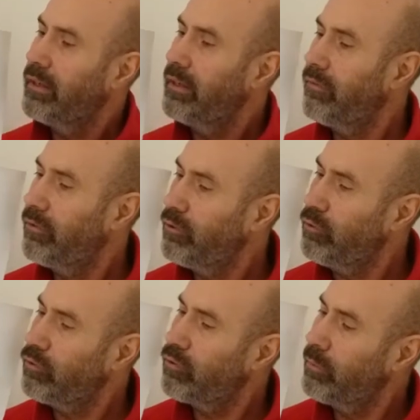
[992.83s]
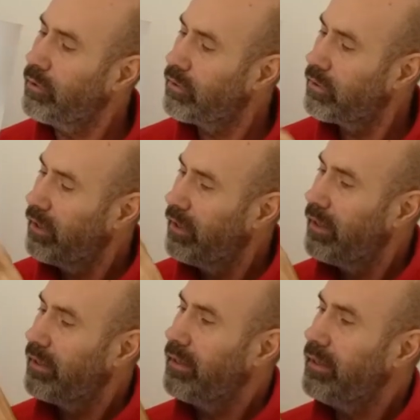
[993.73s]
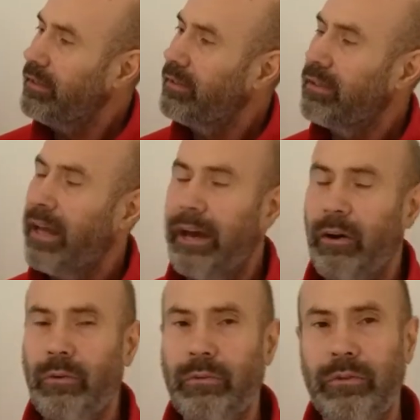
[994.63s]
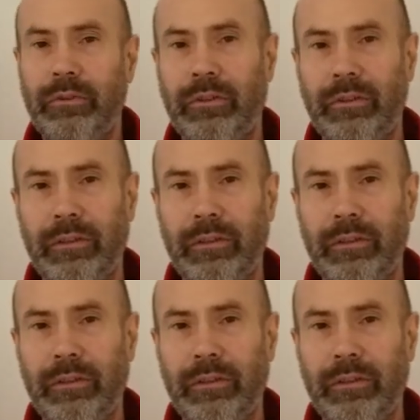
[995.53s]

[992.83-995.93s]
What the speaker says: different nutriments. These cells